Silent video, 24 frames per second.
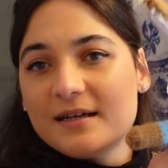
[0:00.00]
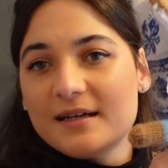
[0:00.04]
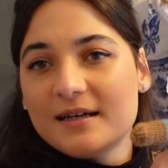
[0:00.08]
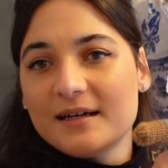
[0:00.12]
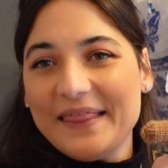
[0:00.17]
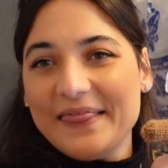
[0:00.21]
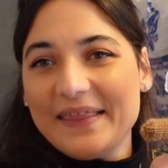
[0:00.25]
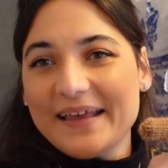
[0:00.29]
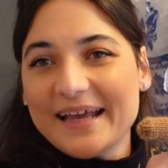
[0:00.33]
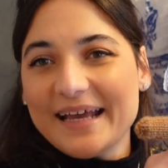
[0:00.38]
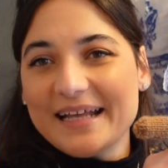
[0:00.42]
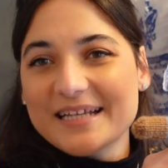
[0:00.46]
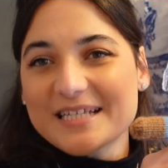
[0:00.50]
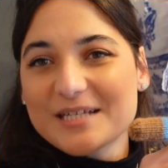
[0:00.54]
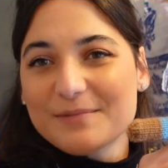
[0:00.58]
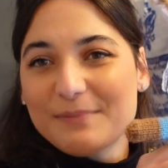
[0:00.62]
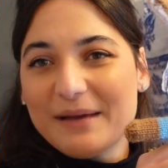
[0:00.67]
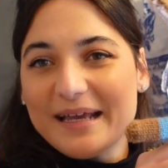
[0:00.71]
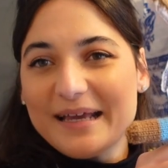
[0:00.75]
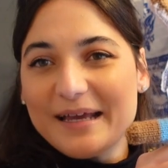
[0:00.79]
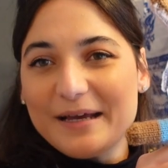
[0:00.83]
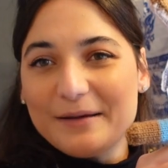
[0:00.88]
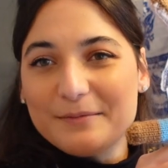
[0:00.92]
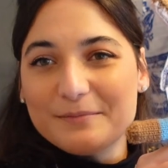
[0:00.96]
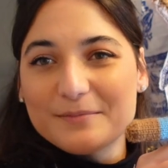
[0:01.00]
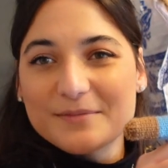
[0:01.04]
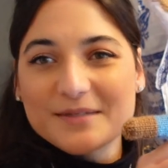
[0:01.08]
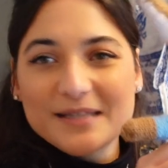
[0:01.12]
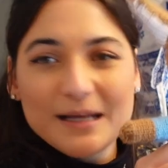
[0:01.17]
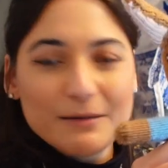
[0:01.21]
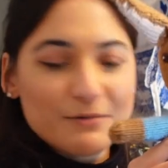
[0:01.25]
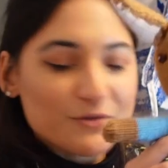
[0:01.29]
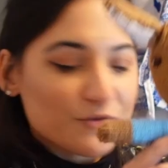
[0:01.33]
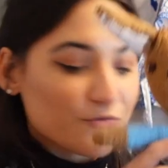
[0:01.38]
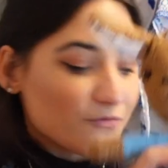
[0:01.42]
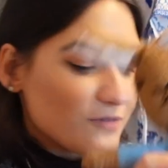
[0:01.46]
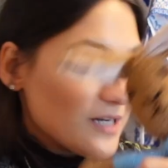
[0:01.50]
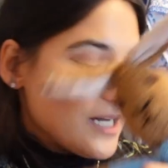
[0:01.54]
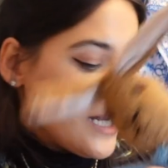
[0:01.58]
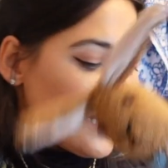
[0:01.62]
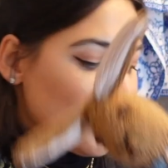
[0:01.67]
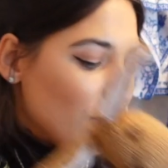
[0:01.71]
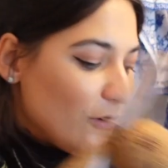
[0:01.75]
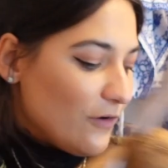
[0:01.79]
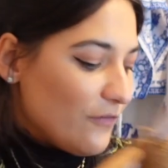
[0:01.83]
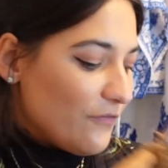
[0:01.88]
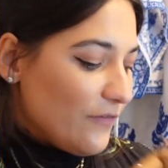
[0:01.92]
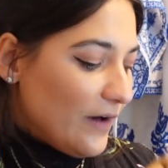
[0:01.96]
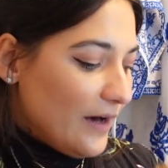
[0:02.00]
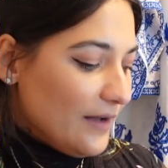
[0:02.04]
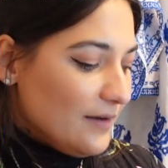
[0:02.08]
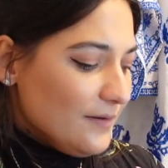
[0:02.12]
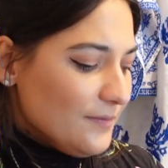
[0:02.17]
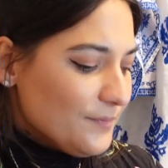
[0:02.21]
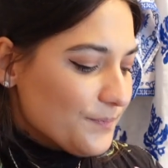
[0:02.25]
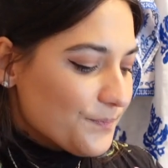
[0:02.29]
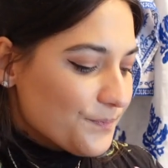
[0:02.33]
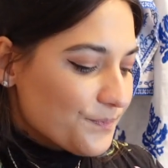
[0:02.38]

in the kit to make him, so that was really a lot of fun.